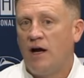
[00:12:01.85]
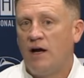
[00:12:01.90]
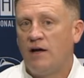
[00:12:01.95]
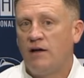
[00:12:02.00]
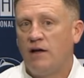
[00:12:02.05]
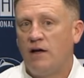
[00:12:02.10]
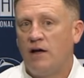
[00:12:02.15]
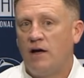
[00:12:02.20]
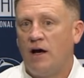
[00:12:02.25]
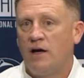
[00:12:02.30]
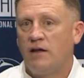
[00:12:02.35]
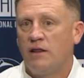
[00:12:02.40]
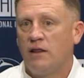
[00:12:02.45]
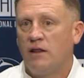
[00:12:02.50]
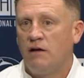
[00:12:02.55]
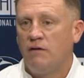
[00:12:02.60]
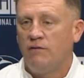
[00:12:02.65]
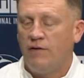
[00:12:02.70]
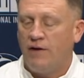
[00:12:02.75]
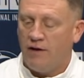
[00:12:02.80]
love
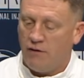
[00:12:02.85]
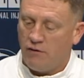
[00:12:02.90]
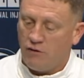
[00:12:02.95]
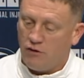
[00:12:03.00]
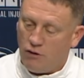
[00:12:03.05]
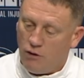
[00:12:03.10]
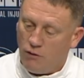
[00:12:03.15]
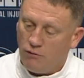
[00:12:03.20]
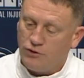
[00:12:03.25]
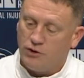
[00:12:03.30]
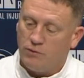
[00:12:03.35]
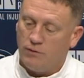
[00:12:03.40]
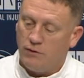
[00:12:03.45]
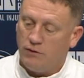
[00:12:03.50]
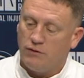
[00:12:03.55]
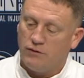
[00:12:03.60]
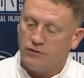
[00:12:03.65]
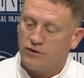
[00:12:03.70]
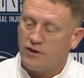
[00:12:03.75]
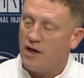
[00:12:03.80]
how coachable those
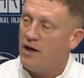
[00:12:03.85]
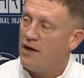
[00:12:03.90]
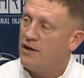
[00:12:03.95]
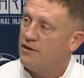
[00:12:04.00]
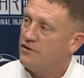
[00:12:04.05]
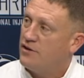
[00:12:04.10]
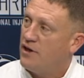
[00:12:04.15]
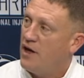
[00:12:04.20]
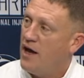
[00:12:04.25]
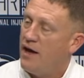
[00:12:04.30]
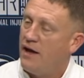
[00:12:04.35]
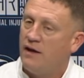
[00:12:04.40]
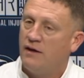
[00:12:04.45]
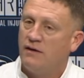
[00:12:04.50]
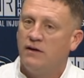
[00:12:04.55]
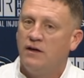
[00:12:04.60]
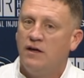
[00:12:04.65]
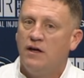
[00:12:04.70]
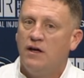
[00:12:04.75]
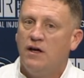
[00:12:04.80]
guys, and
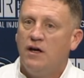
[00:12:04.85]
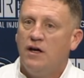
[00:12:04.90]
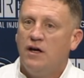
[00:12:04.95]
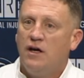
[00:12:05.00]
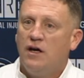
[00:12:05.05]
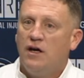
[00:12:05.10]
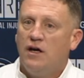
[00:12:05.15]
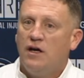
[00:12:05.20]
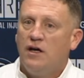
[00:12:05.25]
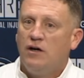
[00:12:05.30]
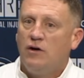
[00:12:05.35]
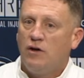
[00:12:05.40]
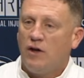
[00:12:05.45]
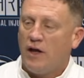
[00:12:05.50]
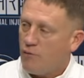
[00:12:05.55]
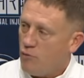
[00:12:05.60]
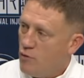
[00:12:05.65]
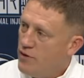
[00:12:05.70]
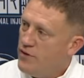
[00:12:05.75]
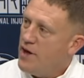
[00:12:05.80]
like when
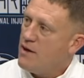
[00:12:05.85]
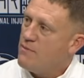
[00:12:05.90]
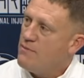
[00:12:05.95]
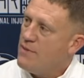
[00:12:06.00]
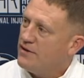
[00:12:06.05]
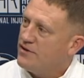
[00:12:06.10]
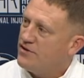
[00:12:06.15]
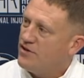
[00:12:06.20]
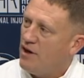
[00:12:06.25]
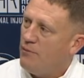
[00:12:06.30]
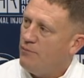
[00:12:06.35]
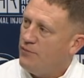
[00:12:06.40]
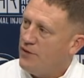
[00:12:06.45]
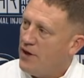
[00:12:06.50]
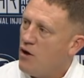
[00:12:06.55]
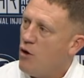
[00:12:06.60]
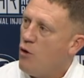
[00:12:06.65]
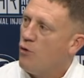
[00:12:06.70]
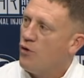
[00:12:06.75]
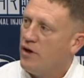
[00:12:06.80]
they mess up, they own
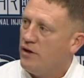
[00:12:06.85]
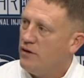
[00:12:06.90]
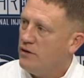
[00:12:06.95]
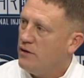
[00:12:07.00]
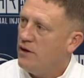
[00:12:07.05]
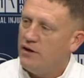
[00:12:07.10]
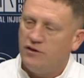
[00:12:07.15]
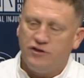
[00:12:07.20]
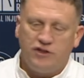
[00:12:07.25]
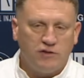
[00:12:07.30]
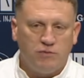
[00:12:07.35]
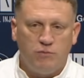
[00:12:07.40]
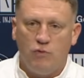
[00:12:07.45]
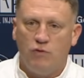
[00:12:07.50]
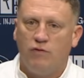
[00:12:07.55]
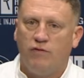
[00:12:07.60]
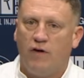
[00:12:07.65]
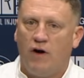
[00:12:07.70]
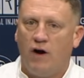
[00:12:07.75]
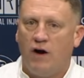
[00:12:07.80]
it and just move
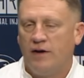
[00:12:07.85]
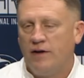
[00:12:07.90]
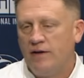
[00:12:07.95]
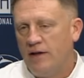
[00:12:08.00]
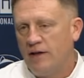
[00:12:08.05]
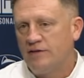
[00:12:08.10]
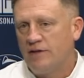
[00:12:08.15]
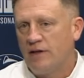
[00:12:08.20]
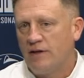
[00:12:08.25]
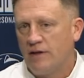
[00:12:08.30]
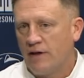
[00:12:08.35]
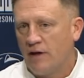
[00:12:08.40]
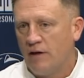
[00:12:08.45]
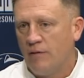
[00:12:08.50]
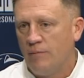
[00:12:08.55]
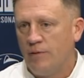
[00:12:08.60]
on, and that's how you got to be.